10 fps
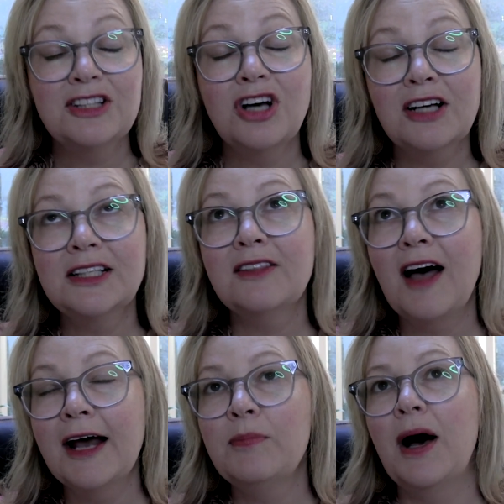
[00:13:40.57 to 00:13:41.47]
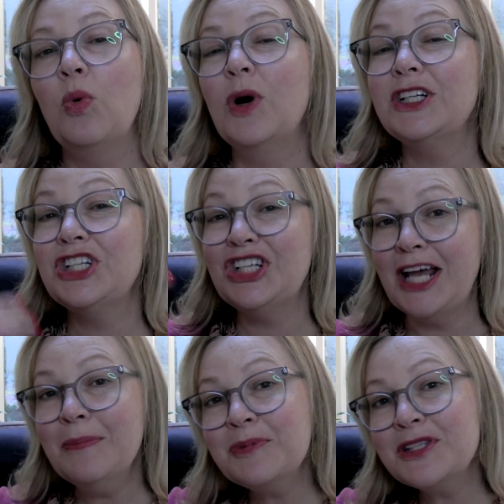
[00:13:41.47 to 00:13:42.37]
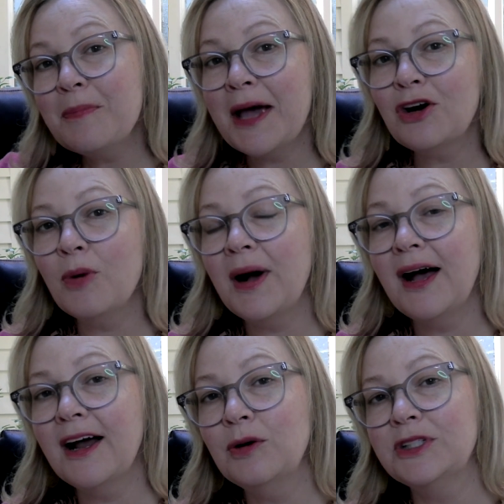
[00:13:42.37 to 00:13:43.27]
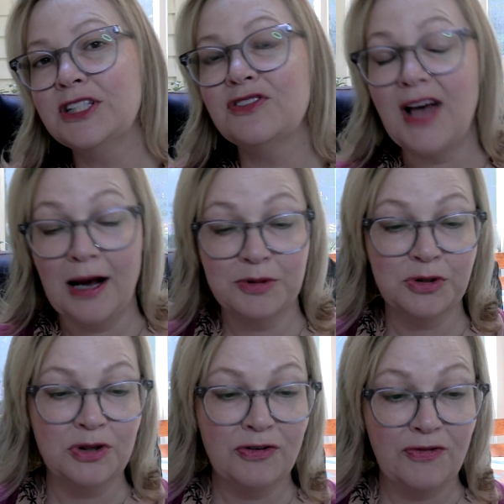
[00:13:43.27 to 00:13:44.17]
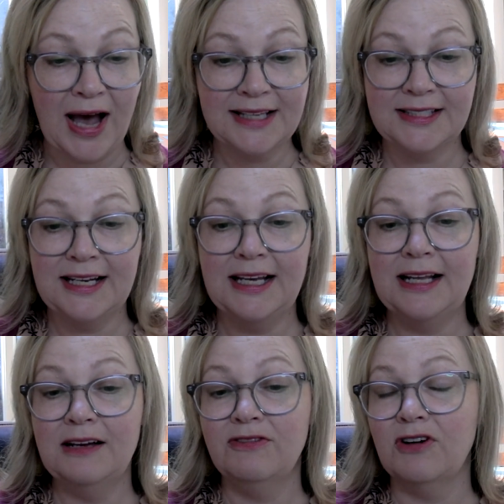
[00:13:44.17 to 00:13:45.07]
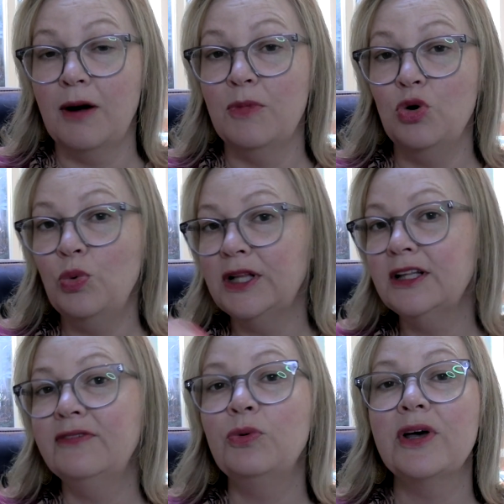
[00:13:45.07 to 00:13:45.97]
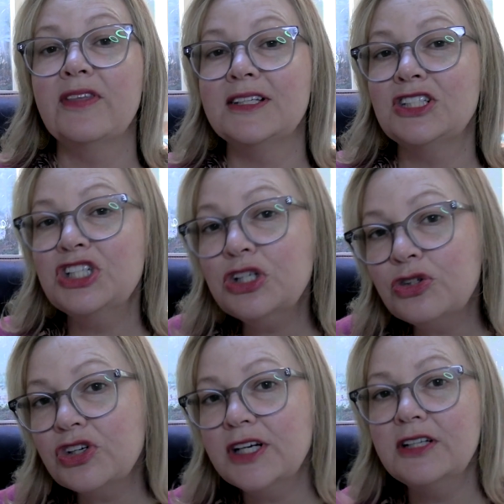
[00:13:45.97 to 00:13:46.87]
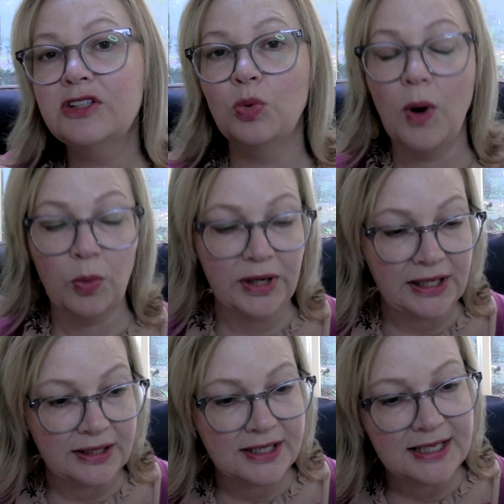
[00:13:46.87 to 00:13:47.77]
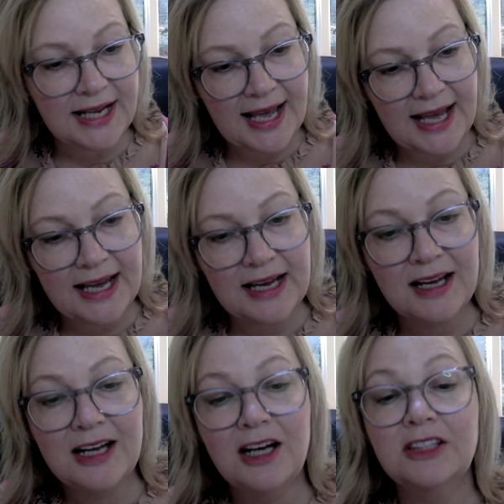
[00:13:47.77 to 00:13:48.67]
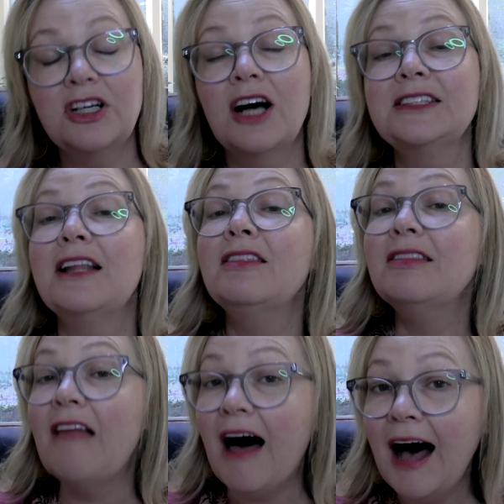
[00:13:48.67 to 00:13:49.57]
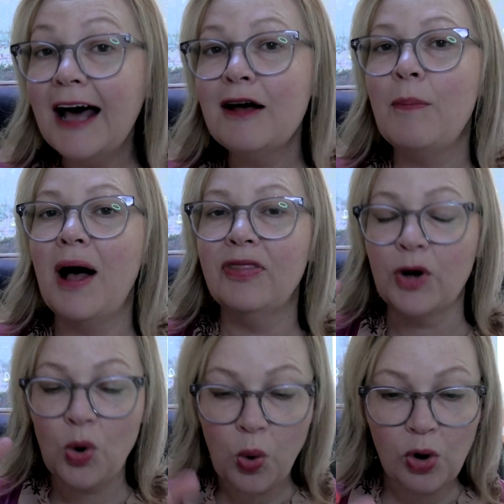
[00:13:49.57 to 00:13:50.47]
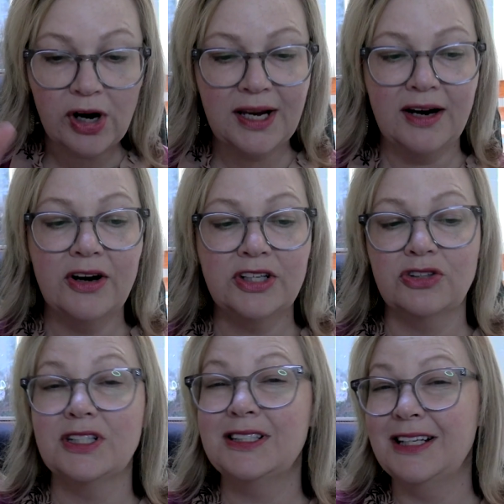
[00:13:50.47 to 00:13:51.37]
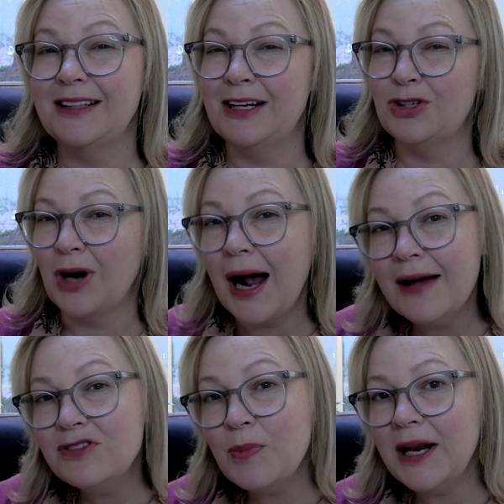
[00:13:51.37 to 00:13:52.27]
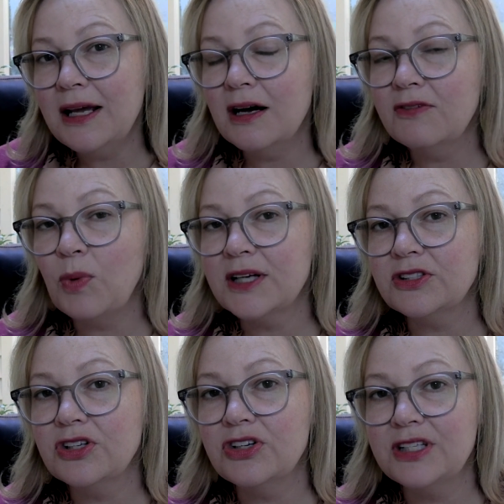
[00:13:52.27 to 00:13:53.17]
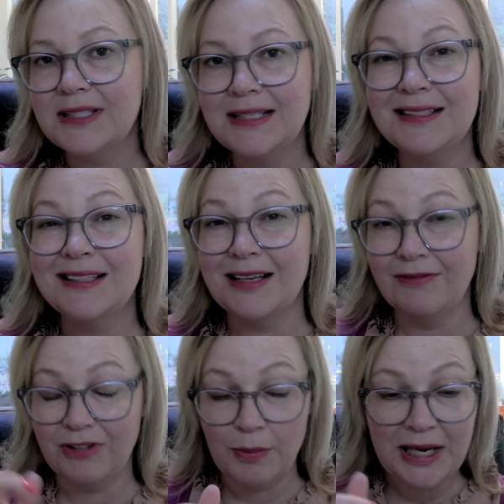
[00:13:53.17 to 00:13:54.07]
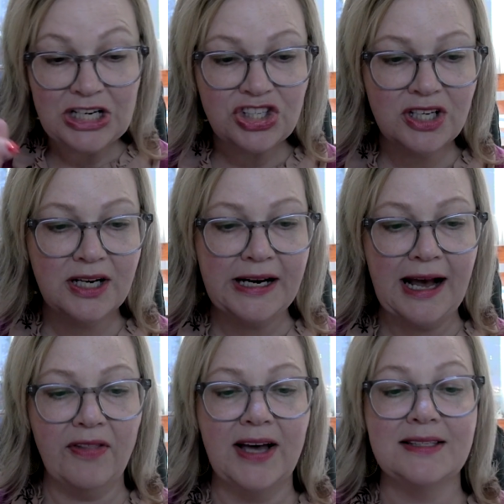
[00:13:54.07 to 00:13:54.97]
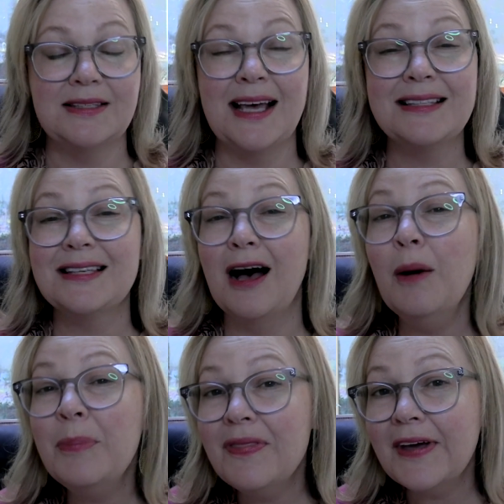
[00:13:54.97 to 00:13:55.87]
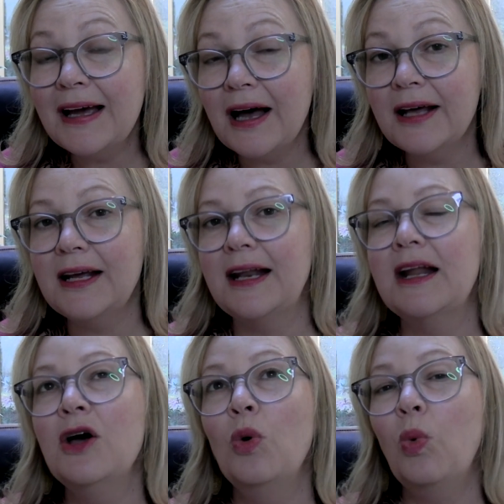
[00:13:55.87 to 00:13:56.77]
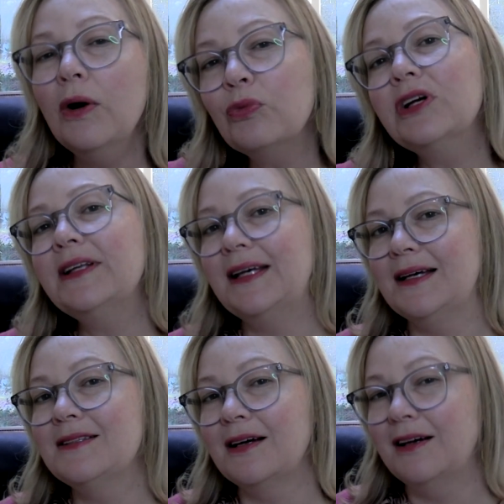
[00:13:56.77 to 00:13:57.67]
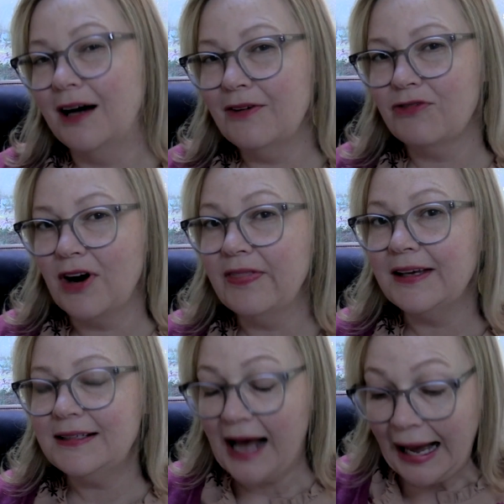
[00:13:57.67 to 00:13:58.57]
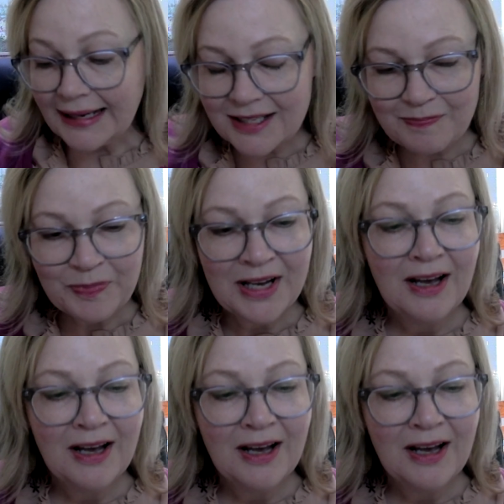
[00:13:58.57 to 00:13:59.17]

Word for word: Talked a lot about what shapes the microbiota, which is absolutely fascinating from who we lived with as children to what we eat today talked a lot about the core characteristic that drives many of Western diseases inflammation and how that sets up in the gut and what really is a gut friendly diet.